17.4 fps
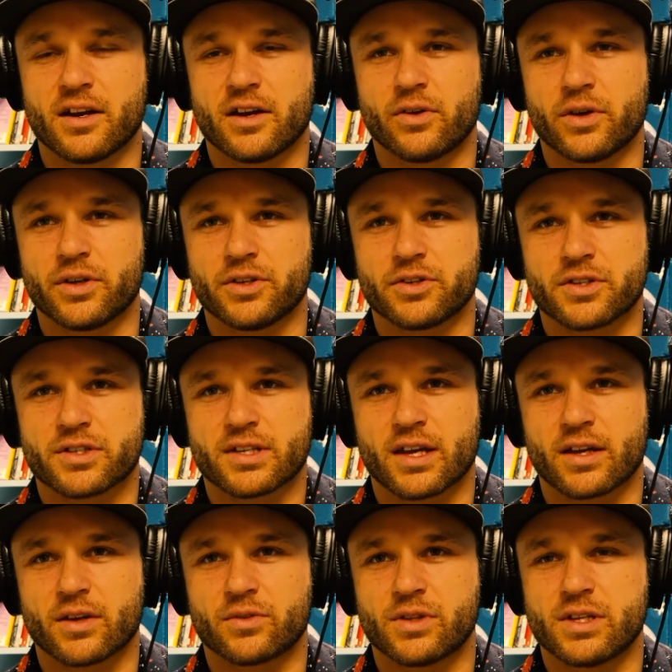and you're just
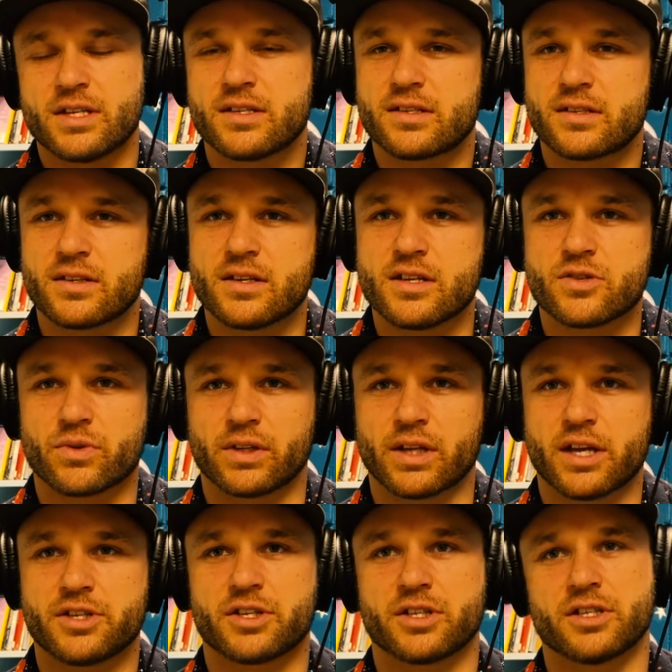like, these
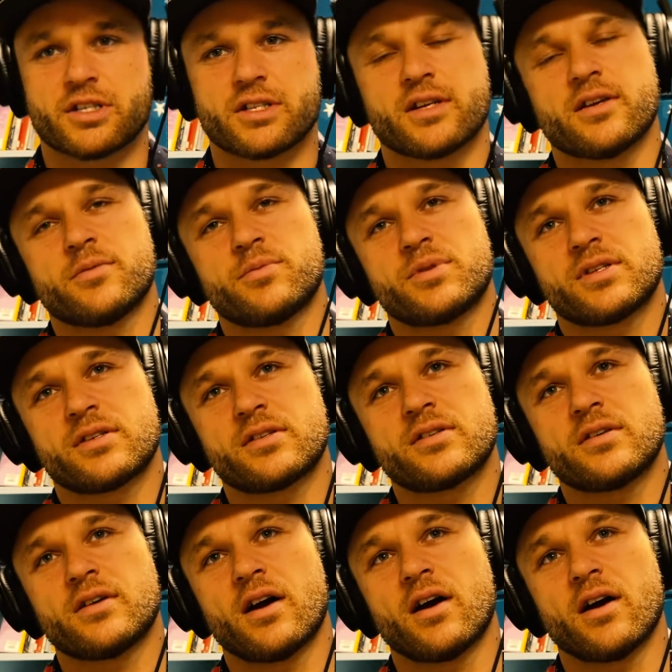
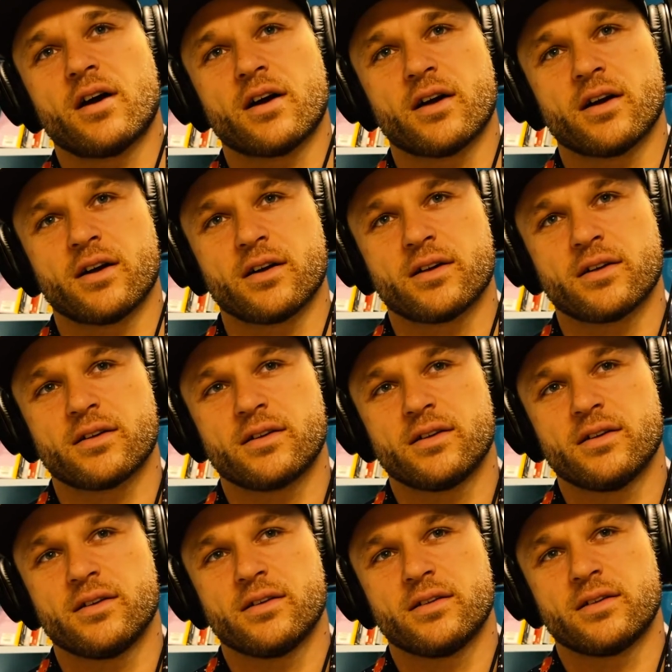relationships are
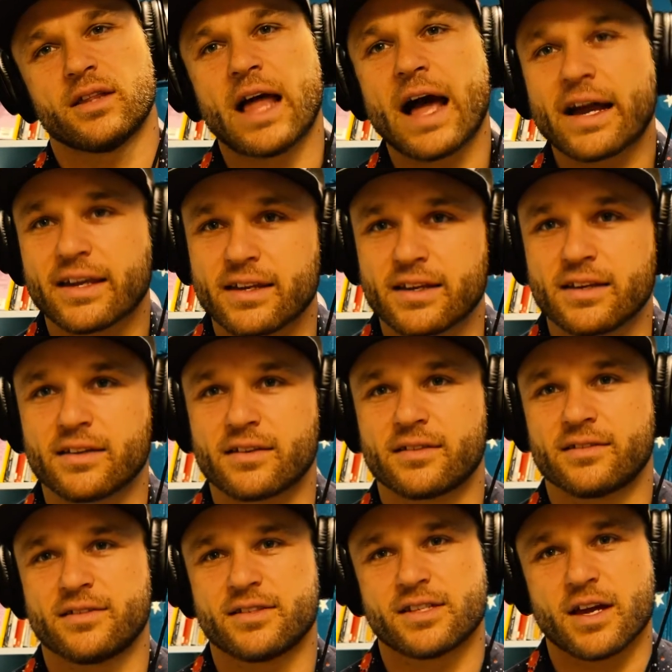
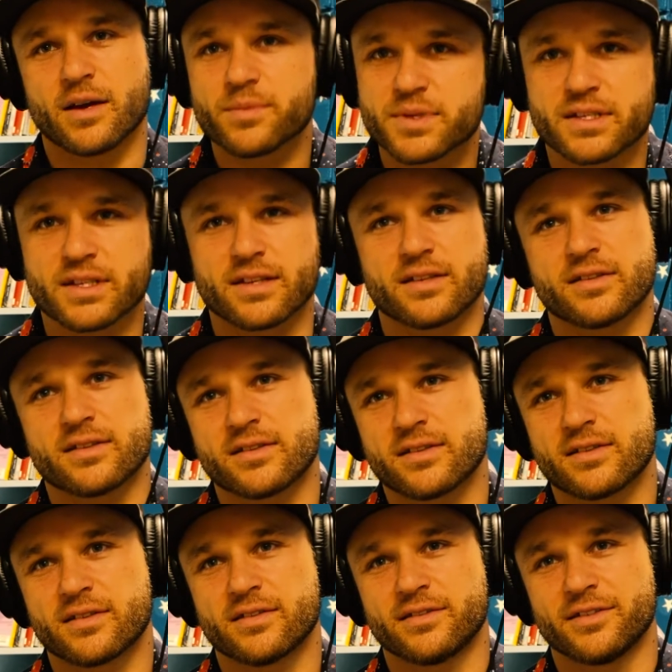lacking substance,